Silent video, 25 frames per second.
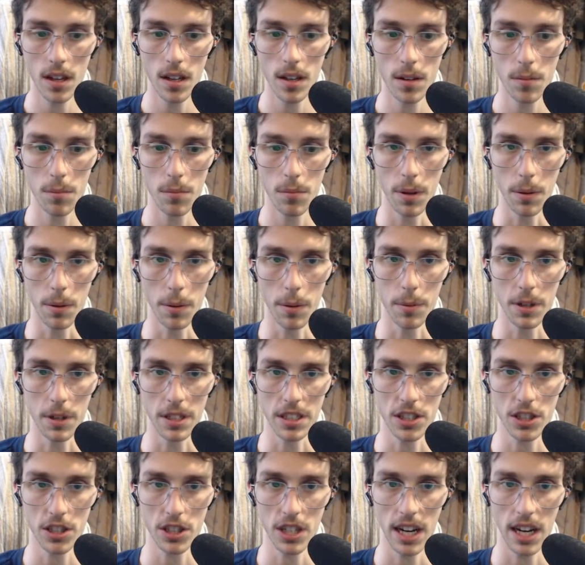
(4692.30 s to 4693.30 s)
Maybe bring the
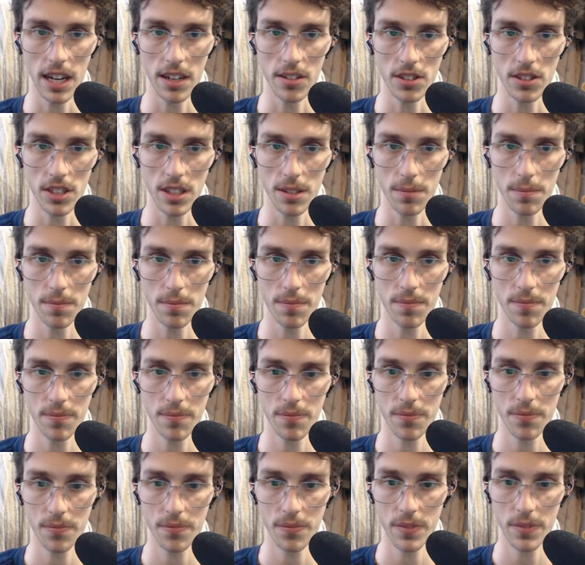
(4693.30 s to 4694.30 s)
shadows up.
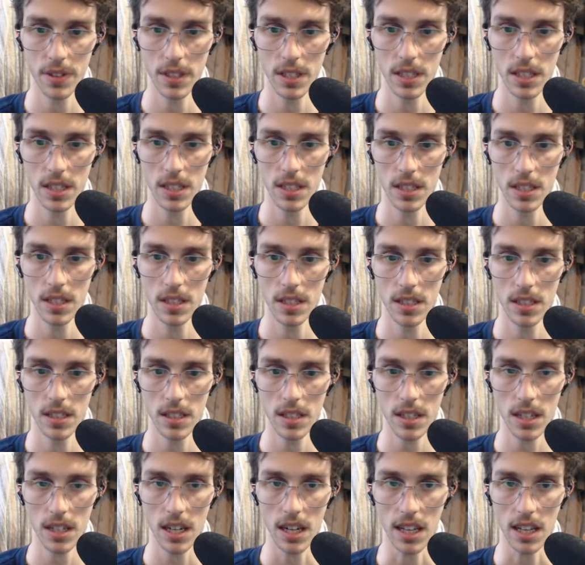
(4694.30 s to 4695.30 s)

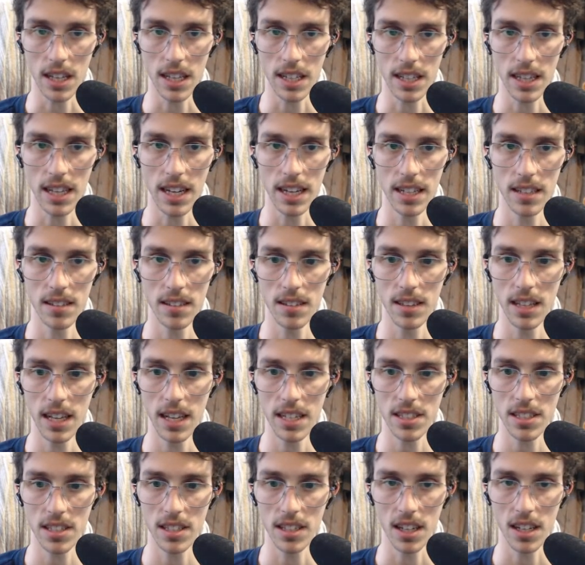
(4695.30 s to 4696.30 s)
Kind of like that,
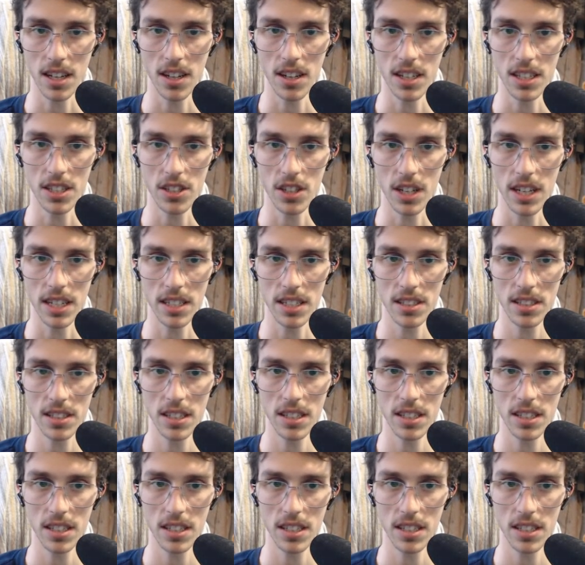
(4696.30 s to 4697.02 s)
lessen the contrast.